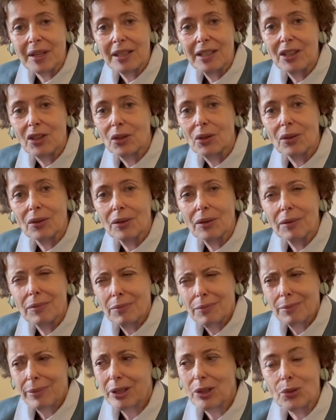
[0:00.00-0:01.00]
you know,
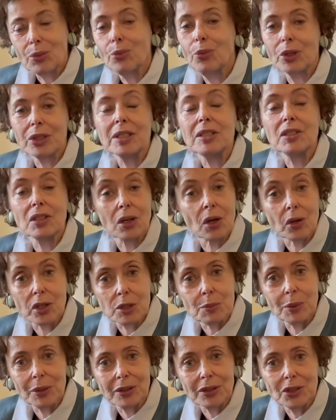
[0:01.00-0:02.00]
but what is the
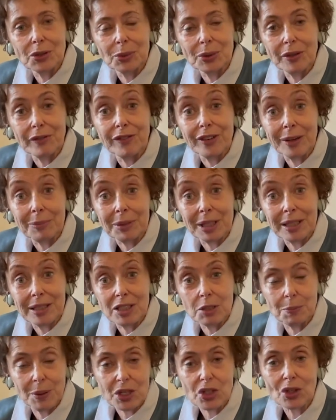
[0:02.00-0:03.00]
correspondence with the family,
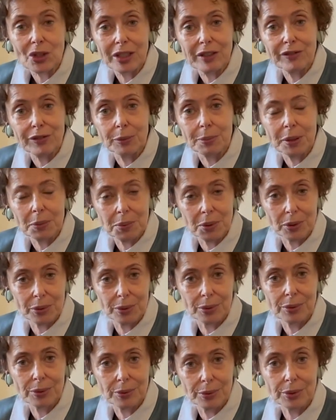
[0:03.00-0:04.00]
especially for people
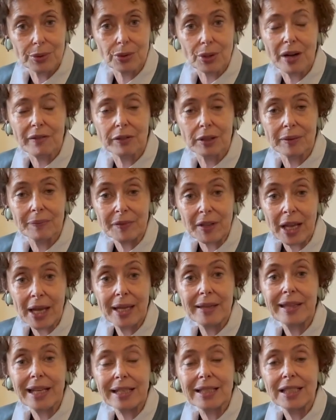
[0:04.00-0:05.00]
who travel?
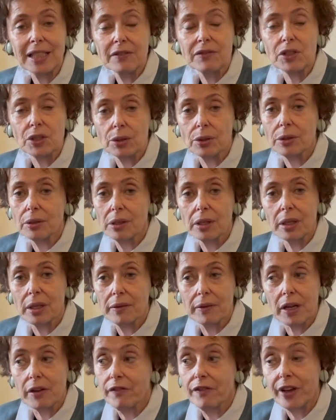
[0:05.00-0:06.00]
And that gives you
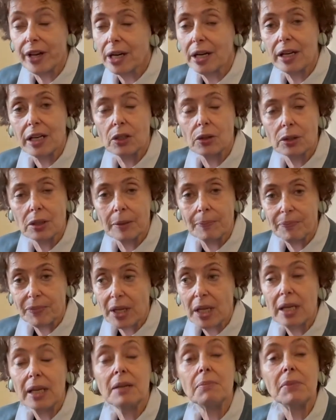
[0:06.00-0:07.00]
a very good
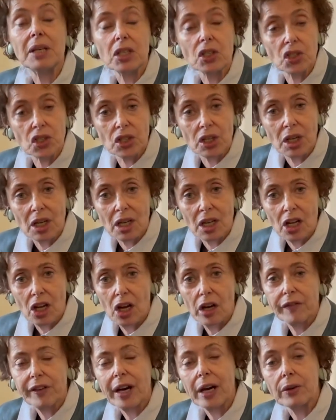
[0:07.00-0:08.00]
image
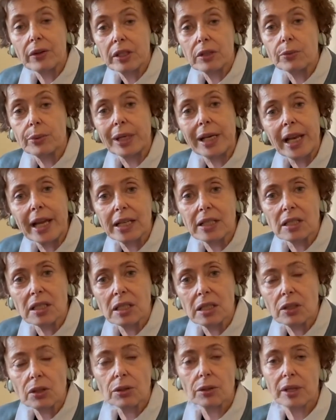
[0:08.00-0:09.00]
of how they
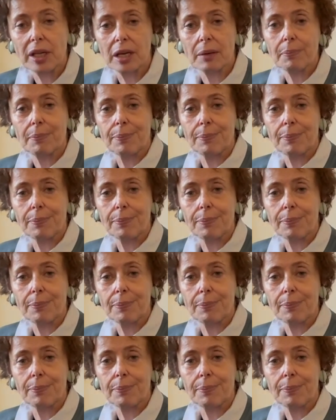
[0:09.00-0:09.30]
relate to their